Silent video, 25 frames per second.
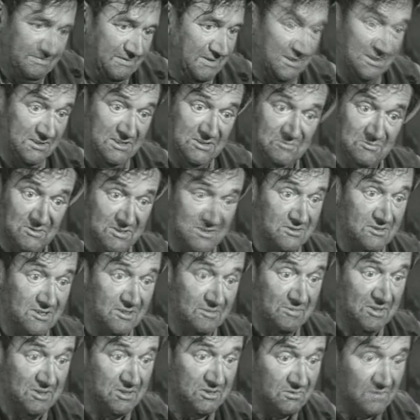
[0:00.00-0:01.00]
figured she wasn't going
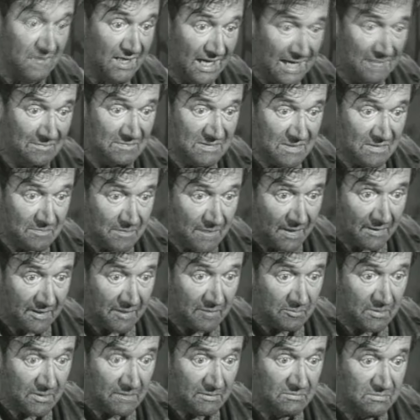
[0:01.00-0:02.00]
to be too happy about
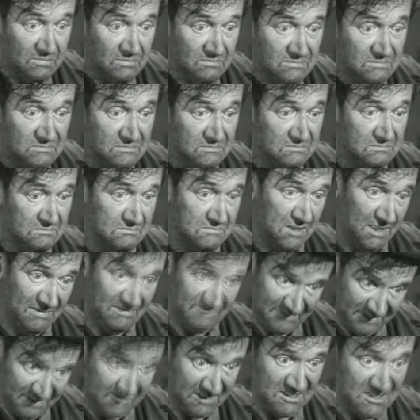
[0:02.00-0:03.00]
it, but I
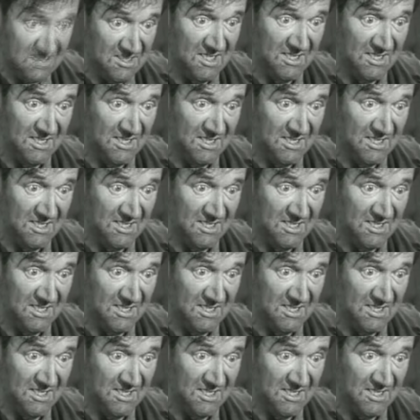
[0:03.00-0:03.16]
figured she'd